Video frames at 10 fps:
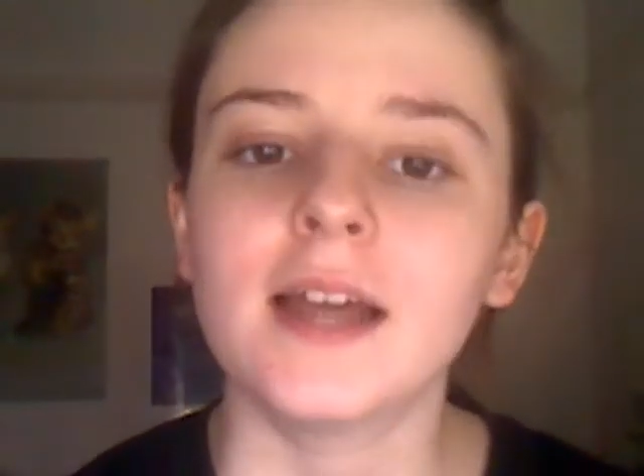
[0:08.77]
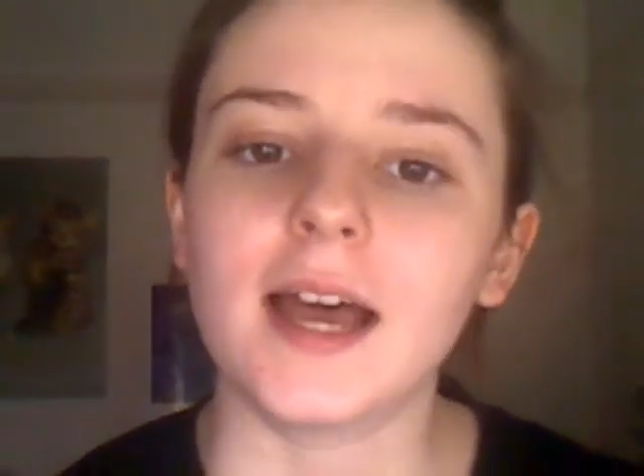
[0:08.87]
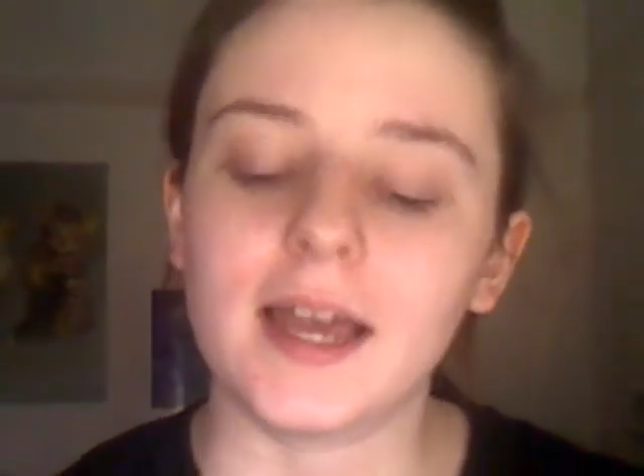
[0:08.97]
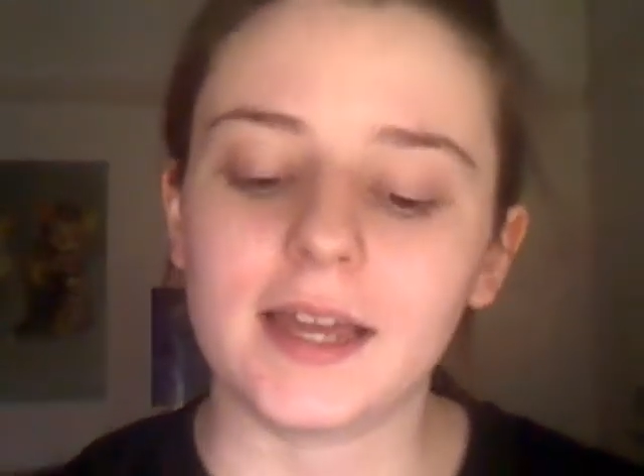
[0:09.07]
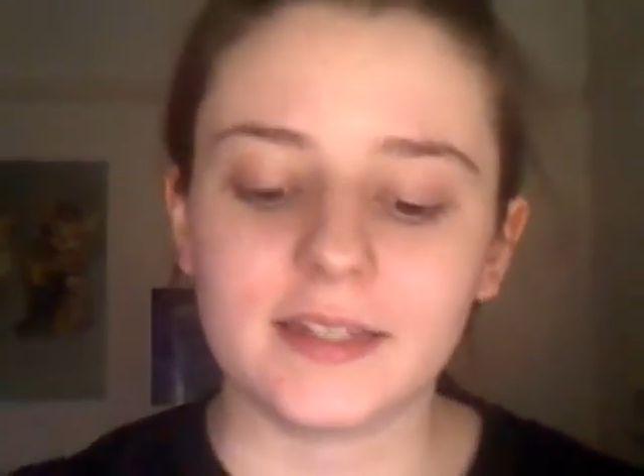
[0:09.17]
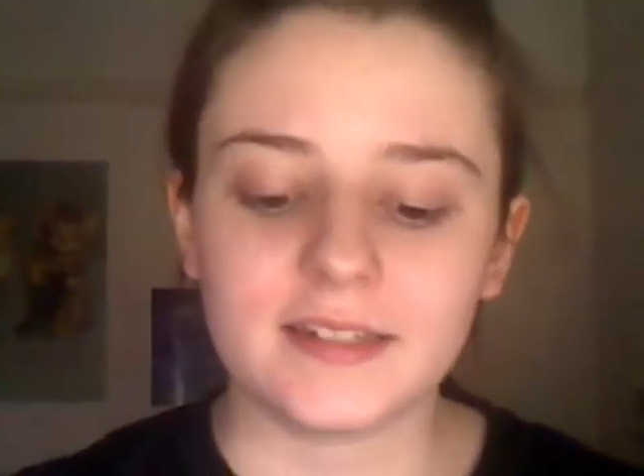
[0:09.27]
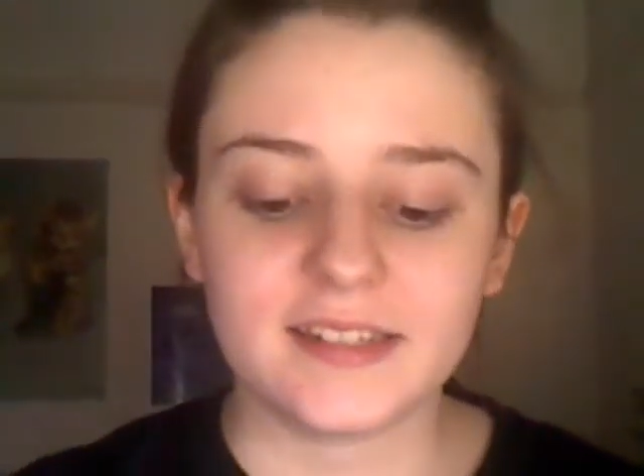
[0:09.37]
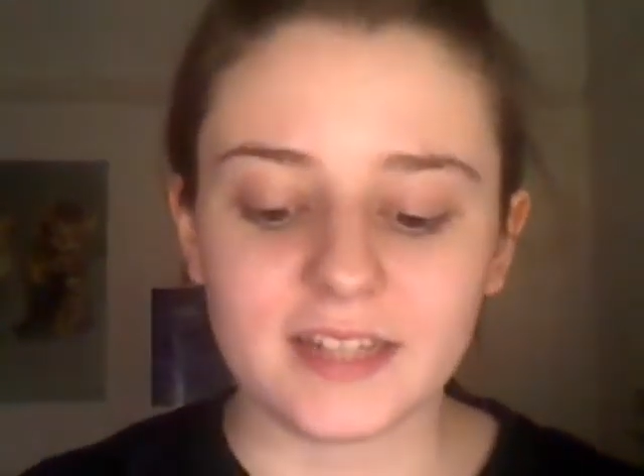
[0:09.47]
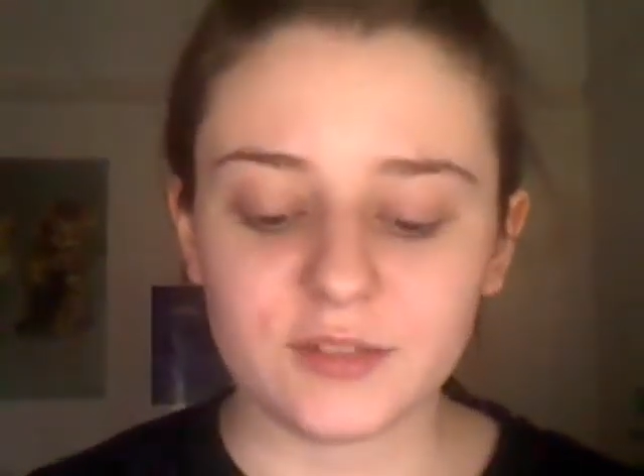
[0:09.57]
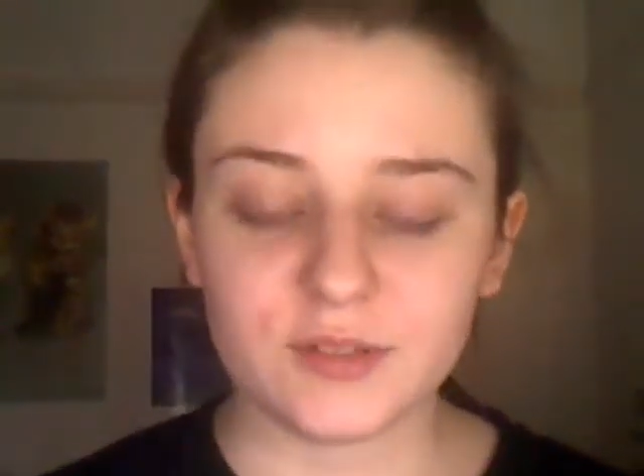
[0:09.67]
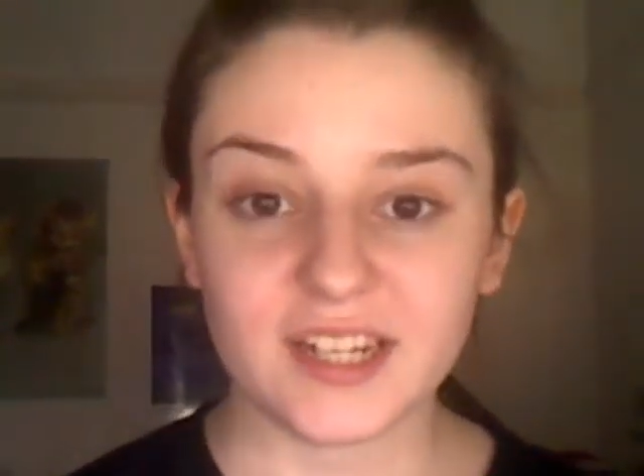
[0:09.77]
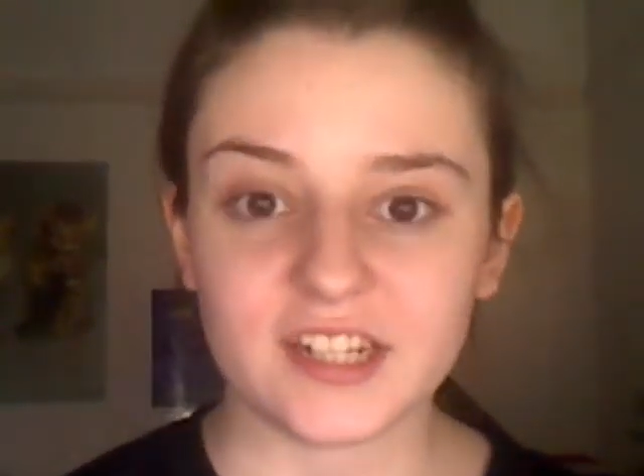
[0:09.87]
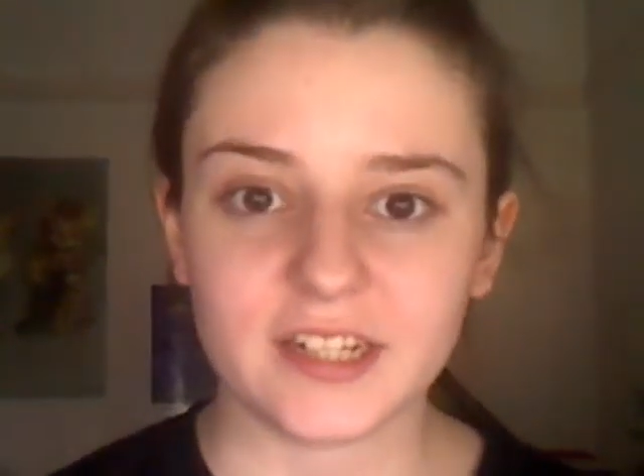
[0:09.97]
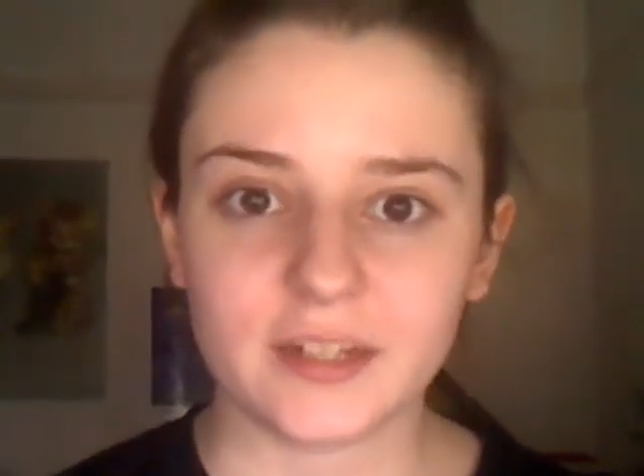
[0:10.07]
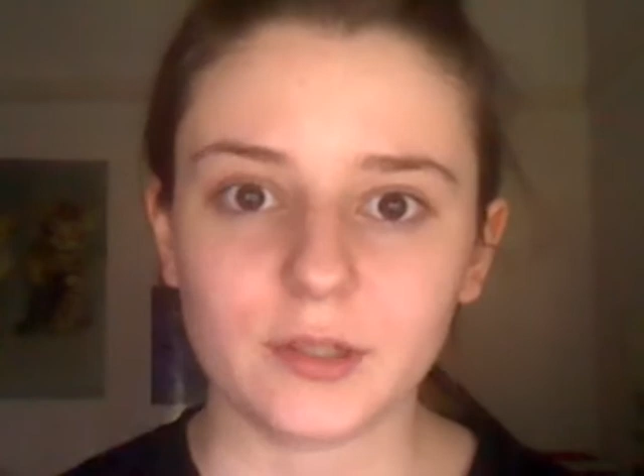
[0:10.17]
and this was
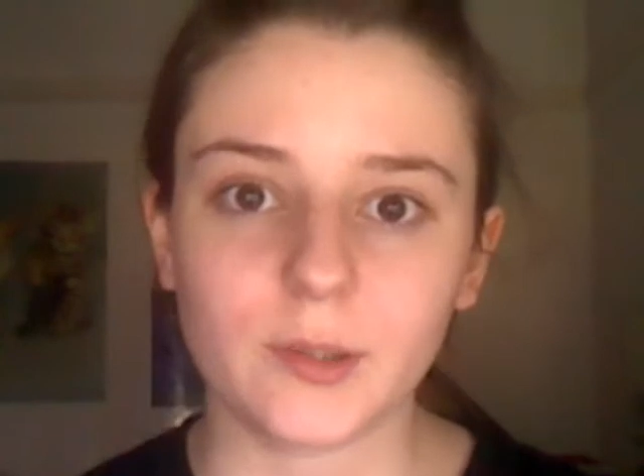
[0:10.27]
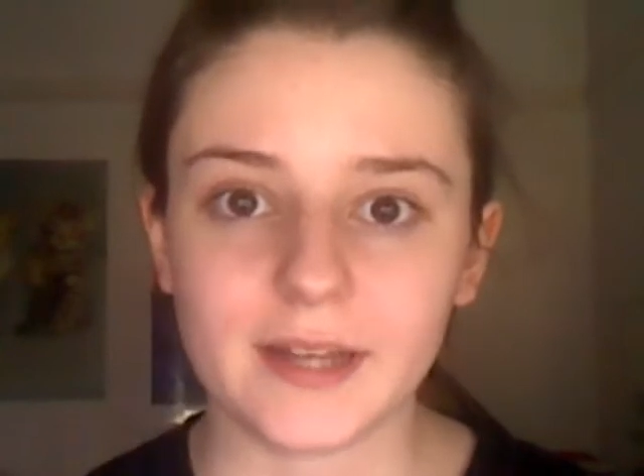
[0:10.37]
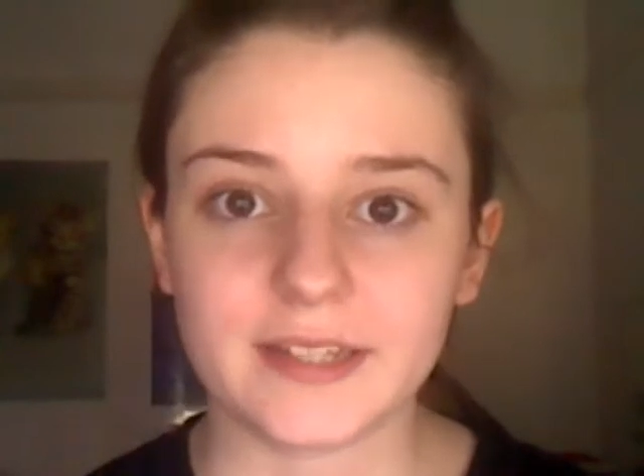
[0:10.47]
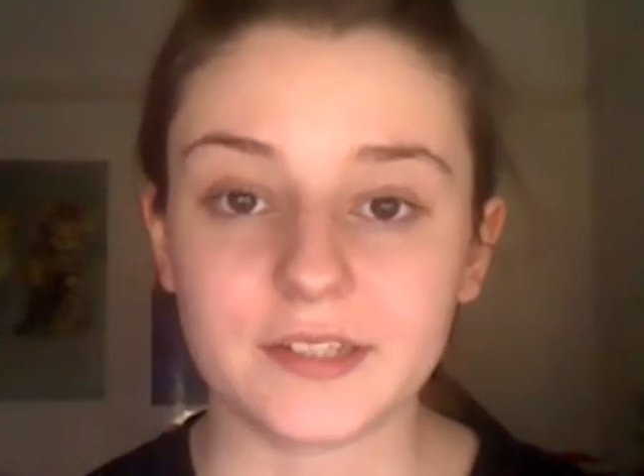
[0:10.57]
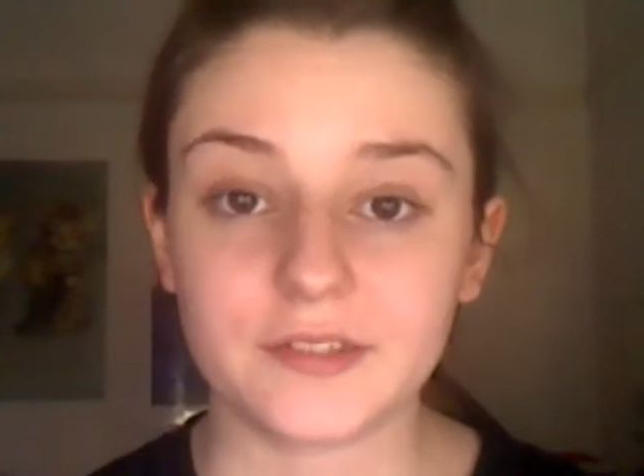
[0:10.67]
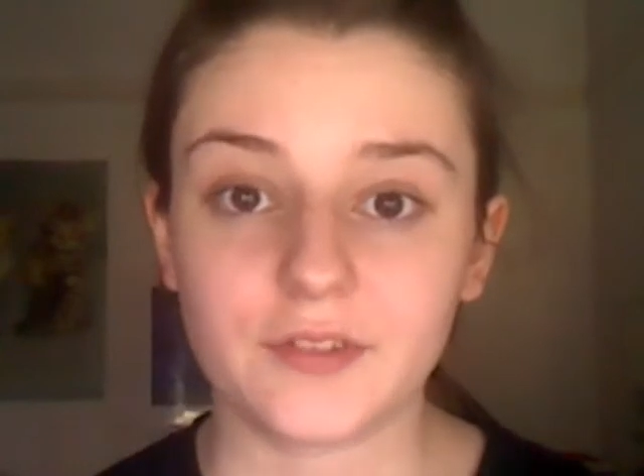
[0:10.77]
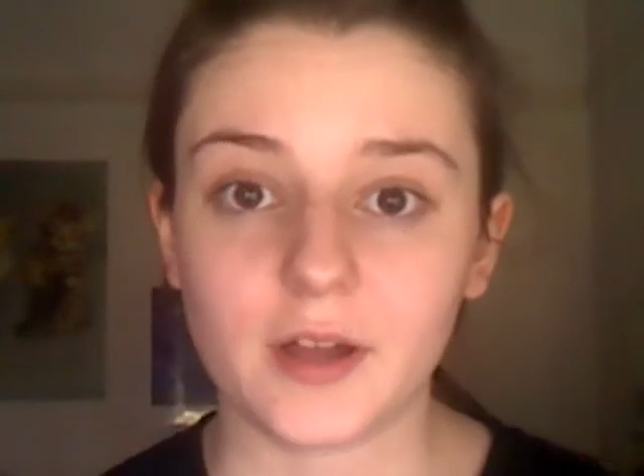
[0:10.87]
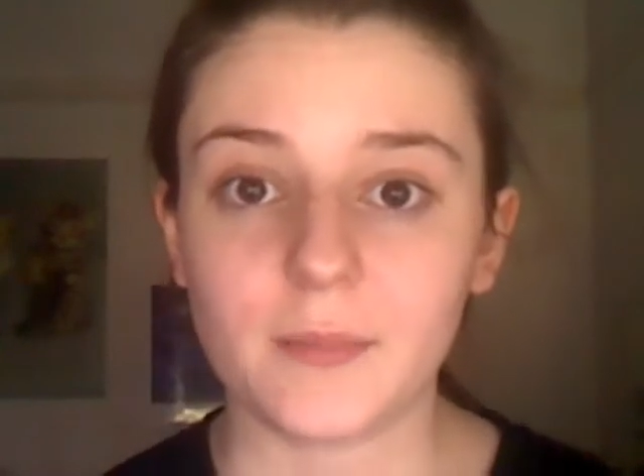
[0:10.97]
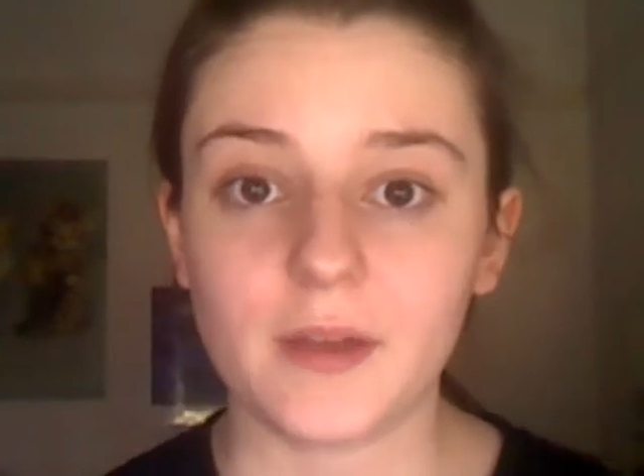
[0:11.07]
actually a request from